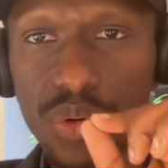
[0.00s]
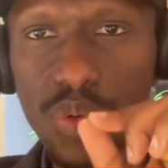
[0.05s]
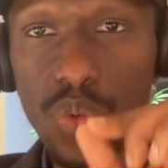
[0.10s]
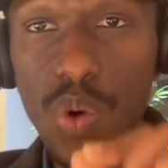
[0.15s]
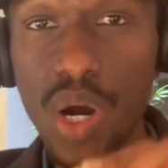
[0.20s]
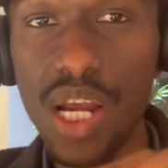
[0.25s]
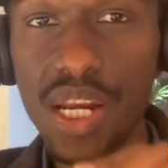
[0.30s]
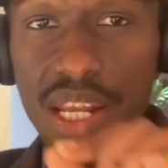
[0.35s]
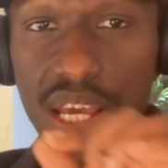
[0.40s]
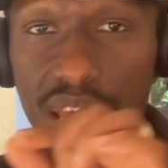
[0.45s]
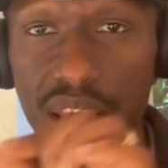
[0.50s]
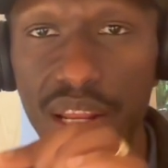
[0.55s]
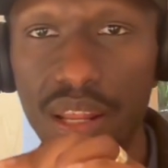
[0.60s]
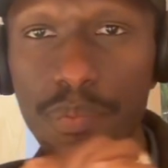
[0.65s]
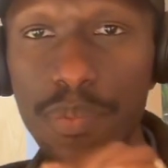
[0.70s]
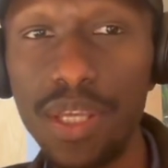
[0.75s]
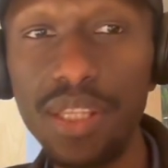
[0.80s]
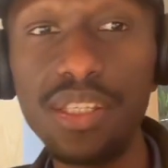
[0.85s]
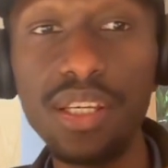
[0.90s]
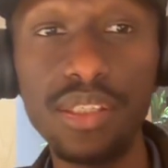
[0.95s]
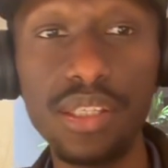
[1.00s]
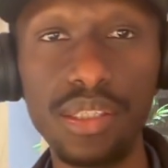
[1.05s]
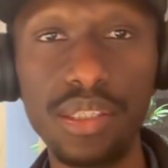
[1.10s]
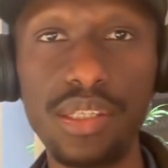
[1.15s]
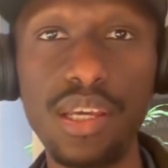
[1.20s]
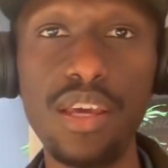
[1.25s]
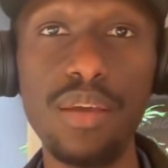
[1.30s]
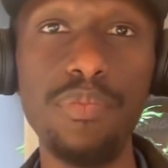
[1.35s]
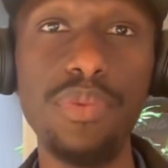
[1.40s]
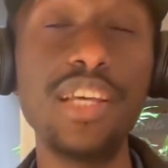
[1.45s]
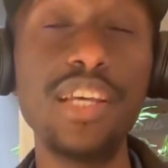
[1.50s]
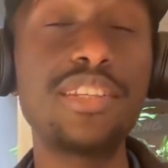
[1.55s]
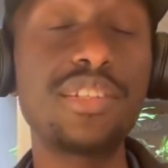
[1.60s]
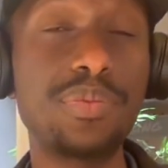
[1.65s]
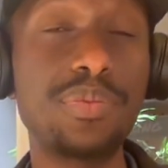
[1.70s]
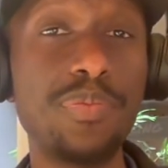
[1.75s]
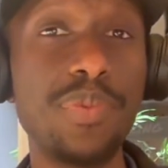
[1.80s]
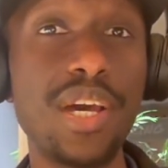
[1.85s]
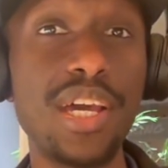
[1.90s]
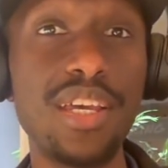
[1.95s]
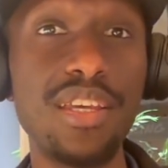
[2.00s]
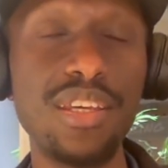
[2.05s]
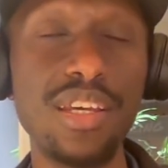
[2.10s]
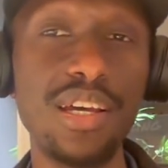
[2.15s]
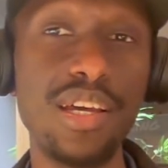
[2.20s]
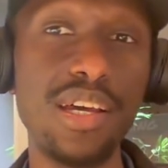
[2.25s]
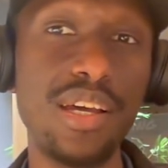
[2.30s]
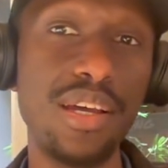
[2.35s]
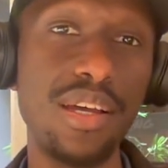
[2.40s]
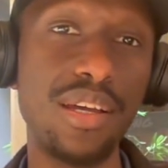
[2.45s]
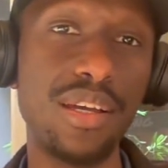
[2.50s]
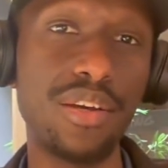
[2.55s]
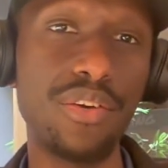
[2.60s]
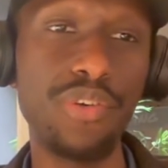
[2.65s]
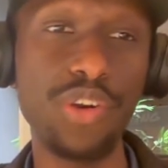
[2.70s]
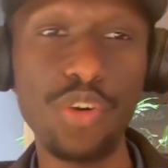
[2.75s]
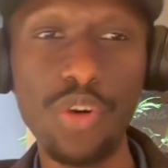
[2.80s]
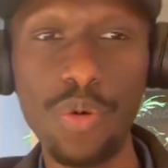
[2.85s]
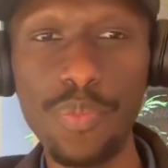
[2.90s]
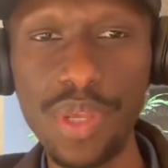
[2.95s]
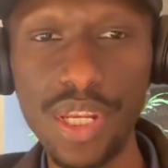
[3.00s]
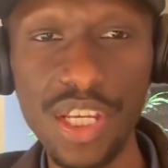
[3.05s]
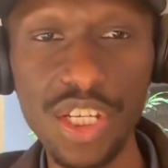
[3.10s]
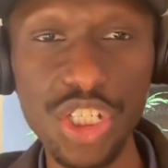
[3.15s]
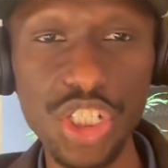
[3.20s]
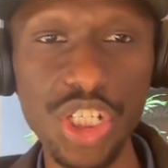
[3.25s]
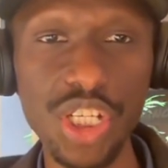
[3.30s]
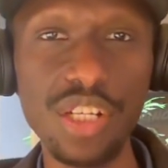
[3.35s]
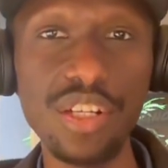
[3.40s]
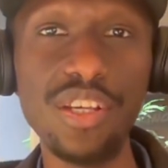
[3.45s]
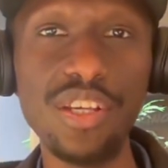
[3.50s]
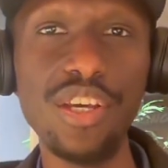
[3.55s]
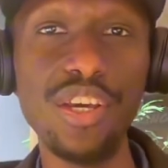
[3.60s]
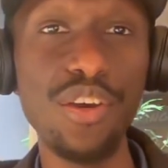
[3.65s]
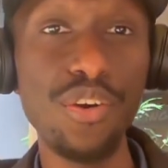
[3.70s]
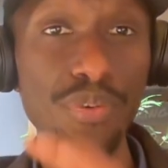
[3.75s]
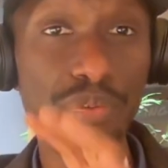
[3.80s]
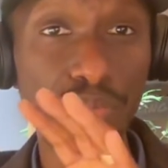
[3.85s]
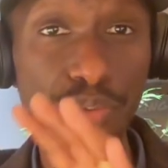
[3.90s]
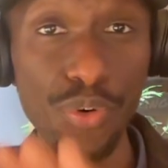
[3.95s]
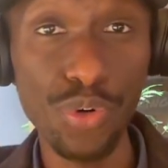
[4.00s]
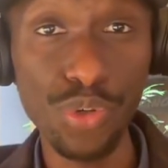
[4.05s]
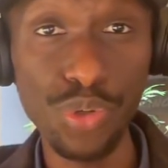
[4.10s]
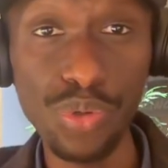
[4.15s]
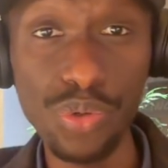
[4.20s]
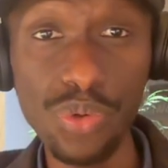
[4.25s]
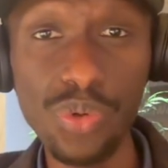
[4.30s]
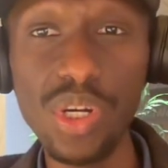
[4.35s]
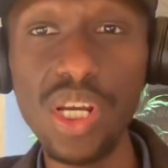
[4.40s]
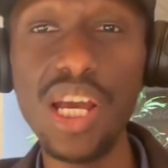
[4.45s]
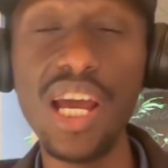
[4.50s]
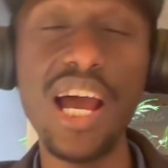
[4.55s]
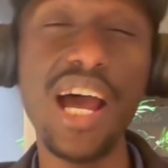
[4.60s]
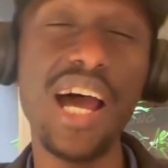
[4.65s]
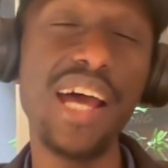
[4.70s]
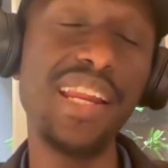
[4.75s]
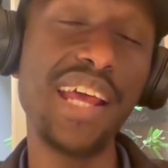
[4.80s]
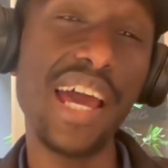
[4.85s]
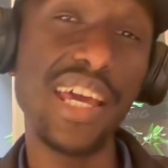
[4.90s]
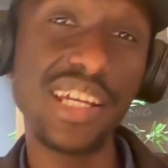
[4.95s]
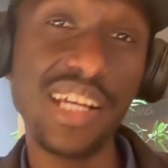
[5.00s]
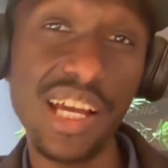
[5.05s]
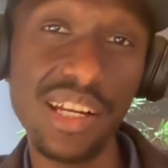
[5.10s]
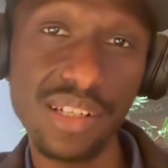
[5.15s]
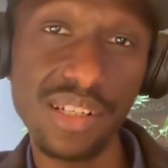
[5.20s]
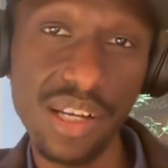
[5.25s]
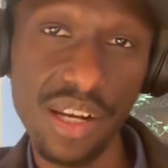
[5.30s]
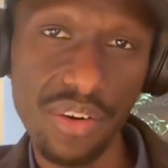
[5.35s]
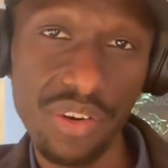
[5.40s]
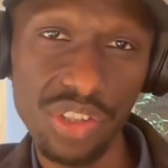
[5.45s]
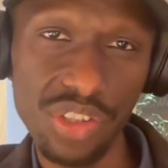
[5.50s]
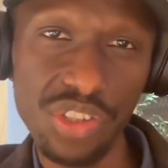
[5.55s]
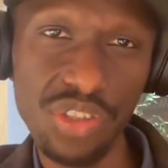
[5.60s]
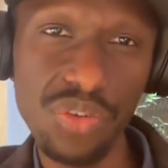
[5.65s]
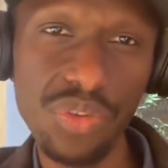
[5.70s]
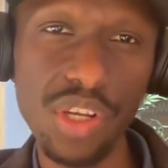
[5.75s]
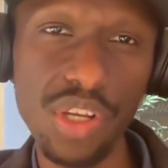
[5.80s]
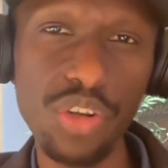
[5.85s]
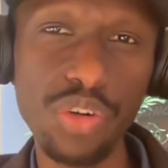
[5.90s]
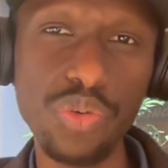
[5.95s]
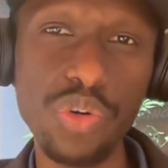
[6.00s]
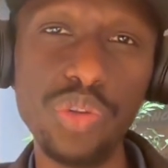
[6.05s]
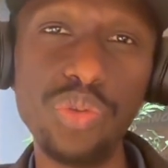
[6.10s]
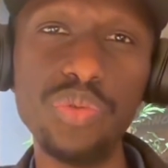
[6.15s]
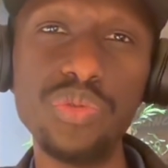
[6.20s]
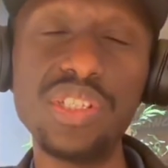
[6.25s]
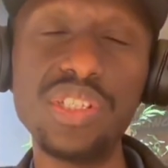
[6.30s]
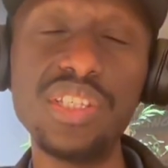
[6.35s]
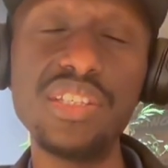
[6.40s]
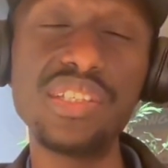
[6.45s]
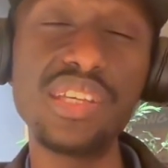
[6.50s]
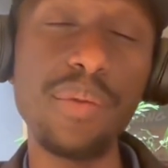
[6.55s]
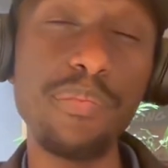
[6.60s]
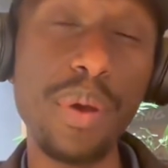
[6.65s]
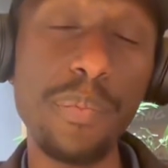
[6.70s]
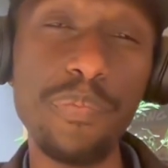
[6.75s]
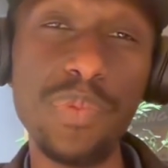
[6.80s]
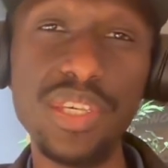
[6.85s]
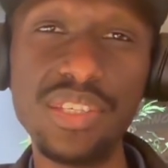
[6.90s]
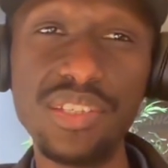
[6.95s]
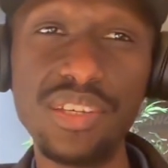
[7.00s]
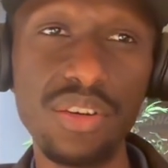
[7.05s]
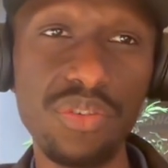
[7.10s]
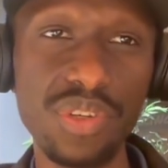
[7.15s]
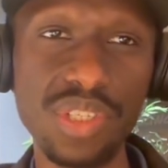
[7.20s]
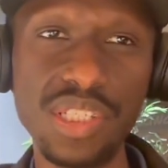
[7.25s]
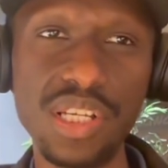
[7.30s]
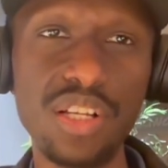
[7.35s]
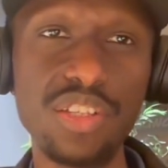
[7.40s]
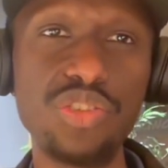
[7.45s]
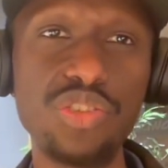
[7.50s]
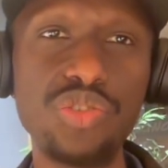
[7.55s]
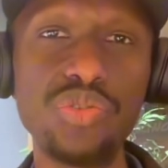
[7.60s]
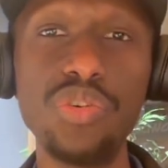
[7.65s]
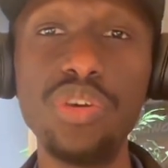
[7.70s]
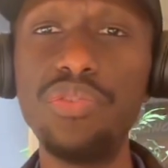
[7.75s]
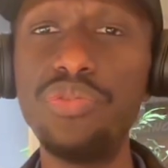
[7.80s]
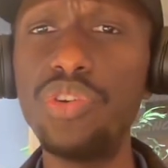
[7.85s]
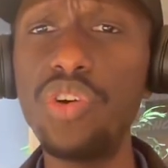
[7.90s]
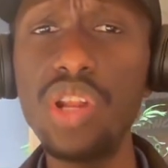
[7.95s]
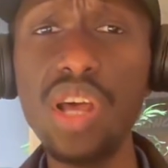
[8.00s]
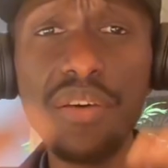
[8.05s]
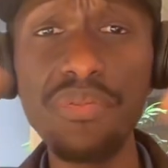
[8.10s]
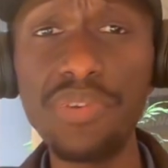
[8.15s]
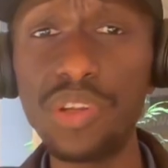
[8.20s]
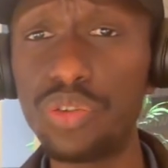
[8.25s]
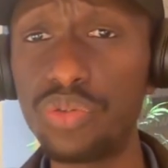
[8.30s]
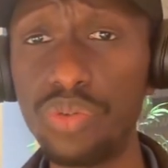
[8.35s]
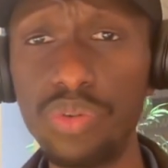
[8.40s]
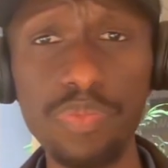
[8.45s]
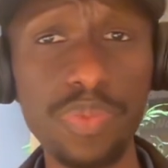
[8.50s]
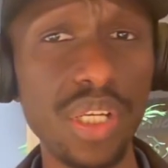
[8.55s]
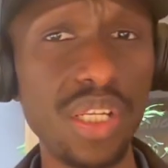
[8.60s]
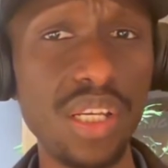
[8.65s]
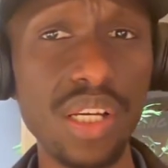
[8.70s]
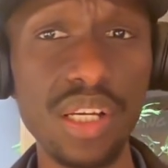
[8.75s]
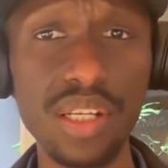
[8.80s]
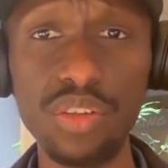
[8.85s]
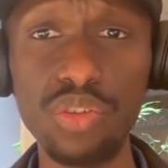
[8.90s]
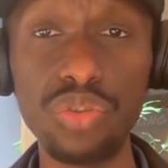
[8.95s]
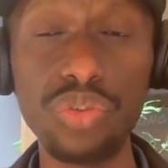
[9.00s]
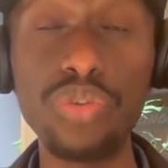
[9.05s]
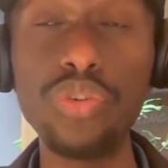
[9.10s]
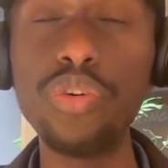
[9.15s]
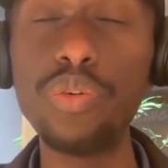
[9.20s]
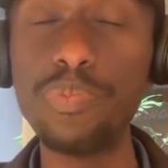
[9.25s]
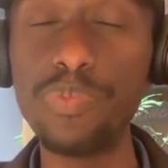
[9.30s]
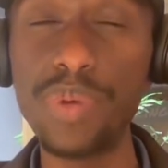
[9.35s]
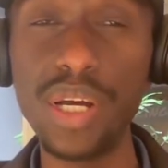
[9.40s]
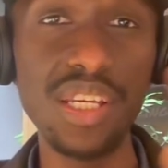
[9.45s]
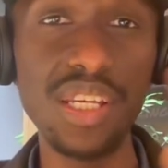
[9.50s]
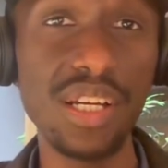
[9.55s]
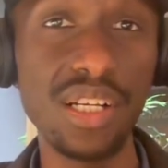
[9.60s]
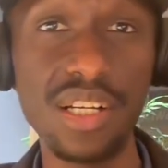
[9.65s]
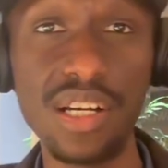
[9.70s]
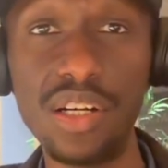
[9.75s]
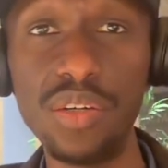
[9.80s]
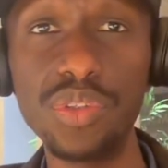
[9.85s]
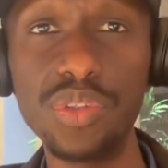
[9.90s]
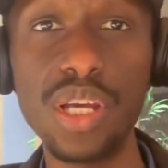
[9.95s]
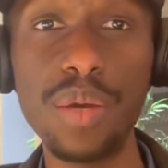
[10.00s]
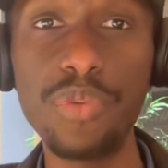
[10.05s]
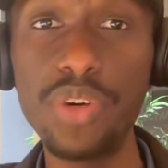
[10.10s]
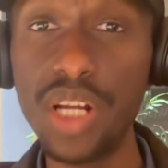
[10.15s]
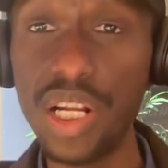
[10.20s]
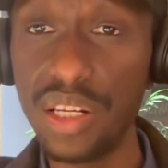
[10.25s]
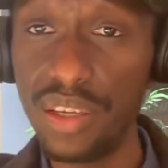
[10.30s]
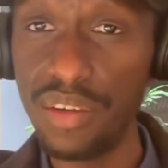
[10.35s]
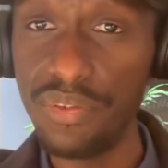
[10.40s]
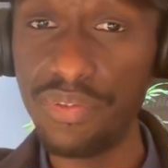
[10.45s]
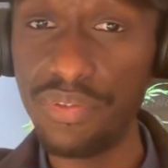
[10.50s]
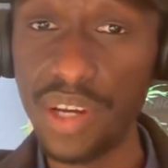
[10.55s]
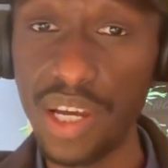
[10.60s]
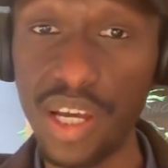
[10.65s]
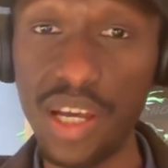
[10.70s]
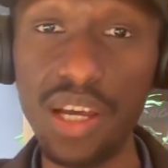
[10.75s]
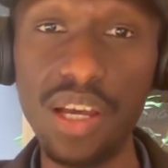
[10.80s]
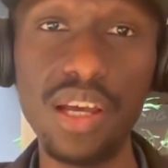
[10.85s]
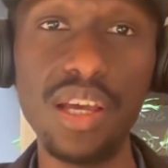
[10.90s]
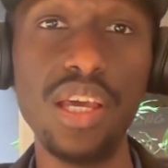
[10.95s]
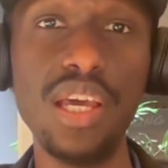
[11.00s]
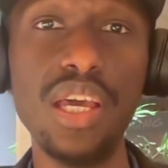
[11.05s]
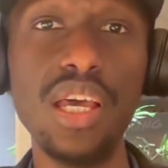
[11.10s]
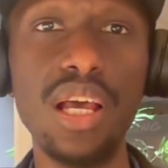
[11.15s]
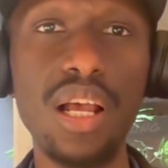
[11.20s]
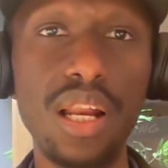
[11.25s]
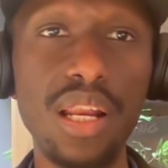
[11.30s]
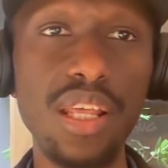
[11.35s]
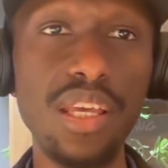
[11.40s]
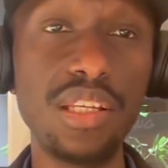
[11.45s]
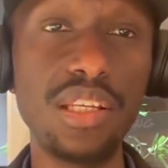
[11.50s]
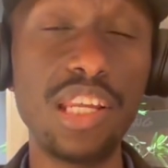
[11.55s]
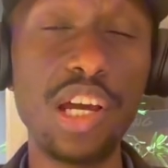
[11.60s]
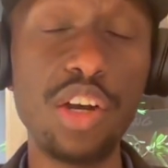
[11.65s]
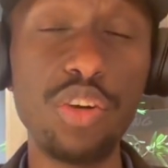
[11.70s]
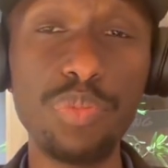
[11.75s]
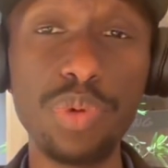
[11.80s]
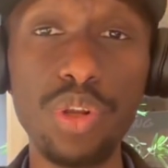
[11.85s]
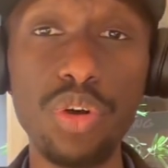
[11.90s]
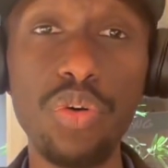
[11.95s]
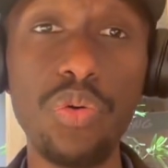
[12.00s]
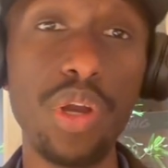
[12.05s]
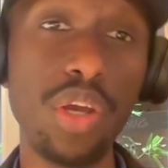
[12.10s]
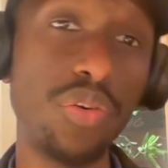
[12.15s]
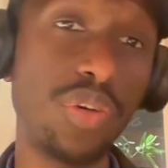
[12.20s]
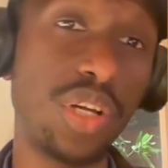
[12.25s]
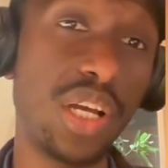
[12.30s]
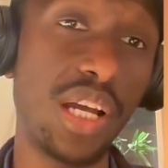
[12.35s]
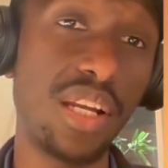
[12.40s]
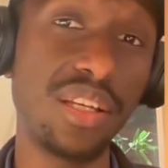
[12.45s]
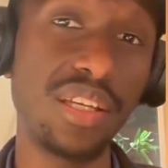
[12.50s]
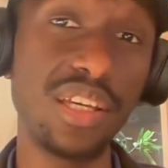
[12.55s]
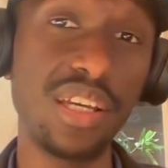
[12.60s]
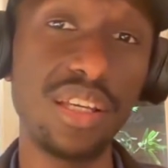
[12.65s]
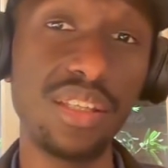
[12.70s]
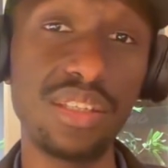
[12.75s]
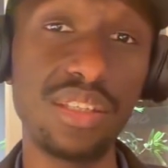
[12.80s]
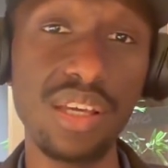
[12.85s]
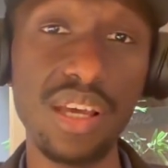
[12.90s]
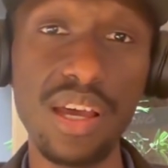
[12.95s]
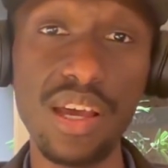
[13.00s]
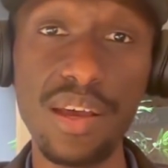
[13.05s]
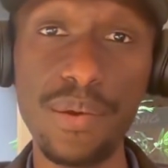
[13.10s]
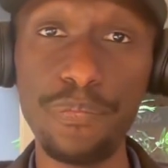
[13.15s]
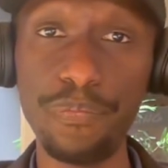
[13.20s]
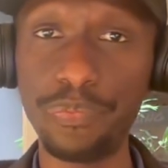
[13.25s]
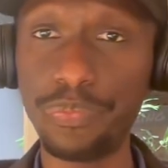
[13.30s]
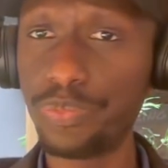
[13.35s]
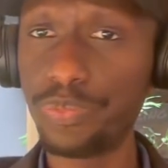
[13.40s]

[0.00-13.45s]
one element at a time. That's my recommendation for you, and I can guarantee you that you're going to see some amazing results. So if you don't have a TubeBuddy account, I'm gonna leave a link down below where you can get a